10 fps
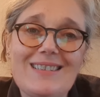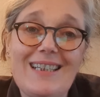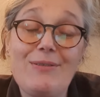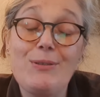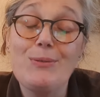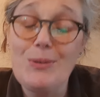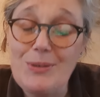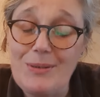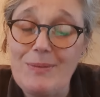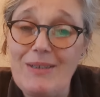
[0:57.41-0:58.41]
if you're
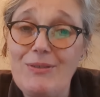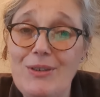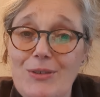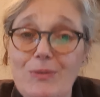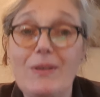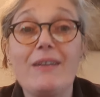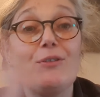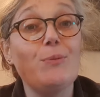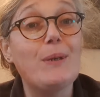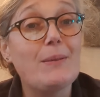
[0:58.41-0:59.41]
awesome, if you
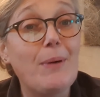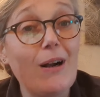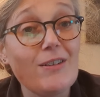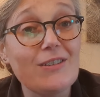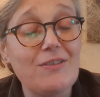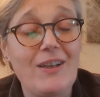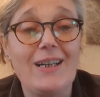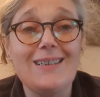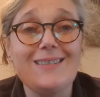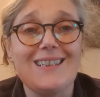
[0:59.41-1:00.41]
if you've been a part of
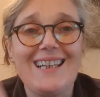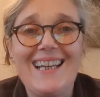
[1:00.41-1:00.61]
that,